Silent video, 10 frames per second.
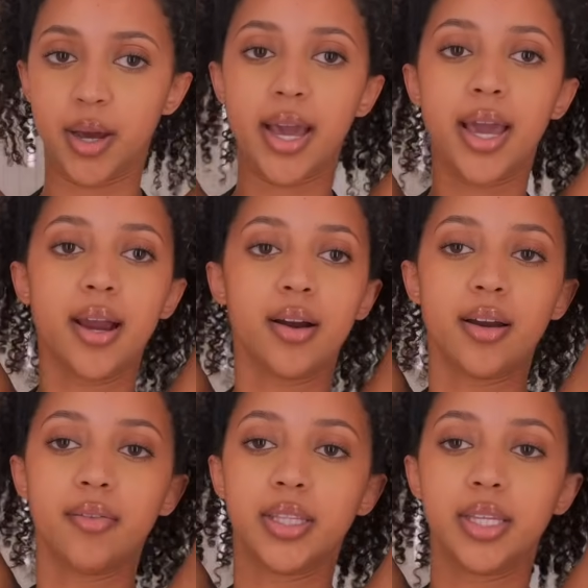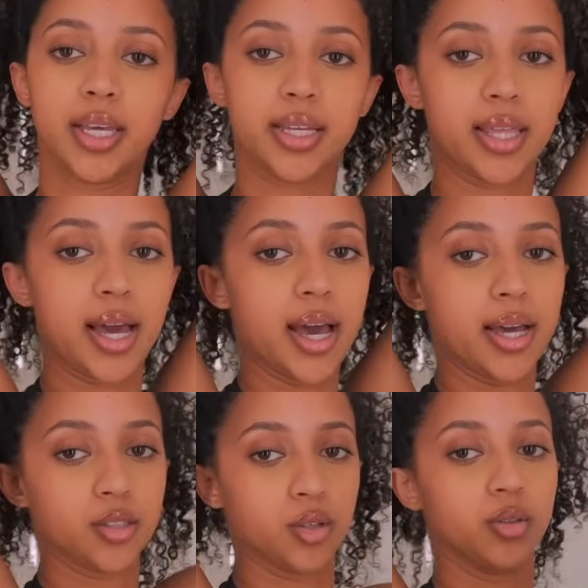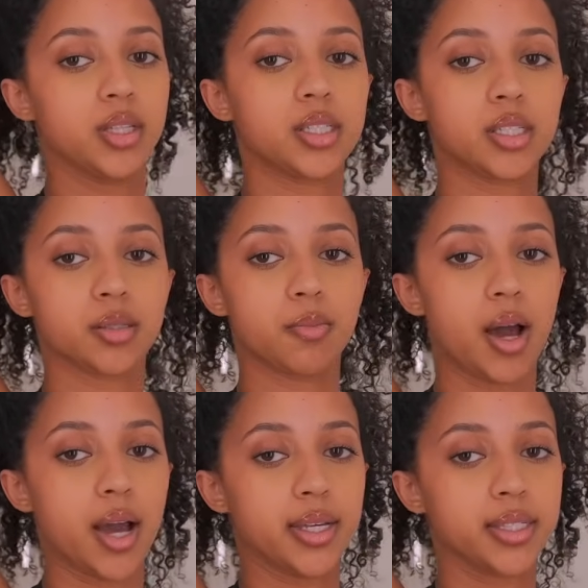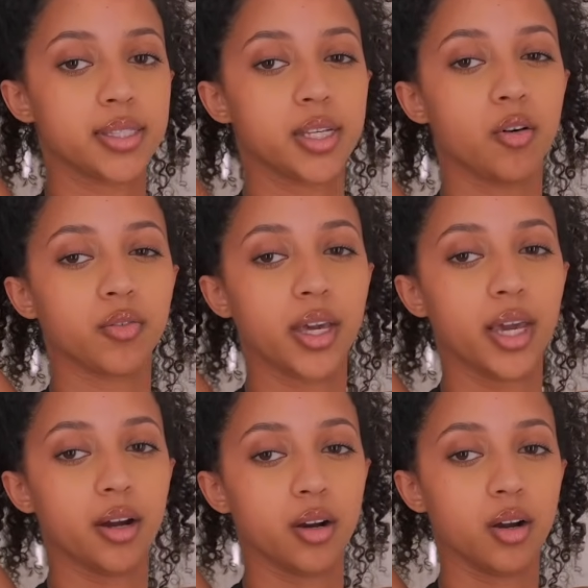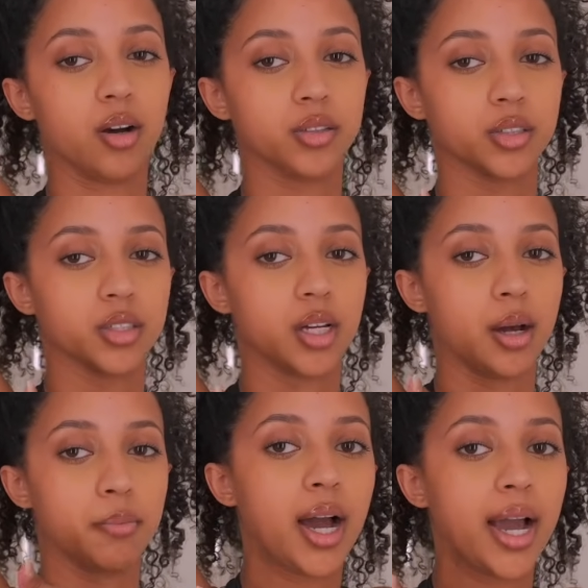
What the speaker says: hair and everything like that. So this is my self-care halter top.